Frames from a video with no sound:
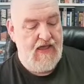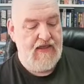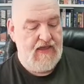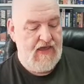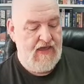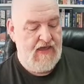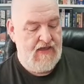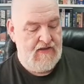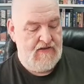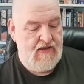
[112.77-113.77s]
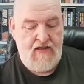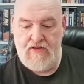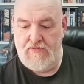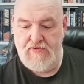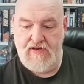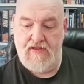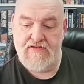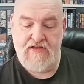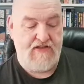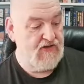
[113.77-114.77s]
Yeah, a little bit.
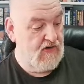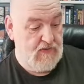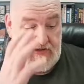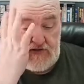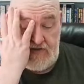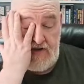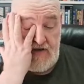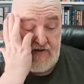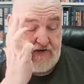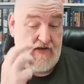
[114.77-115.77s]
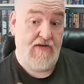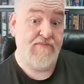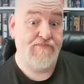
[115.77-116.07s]
That's a good way of looking at it. Yeah.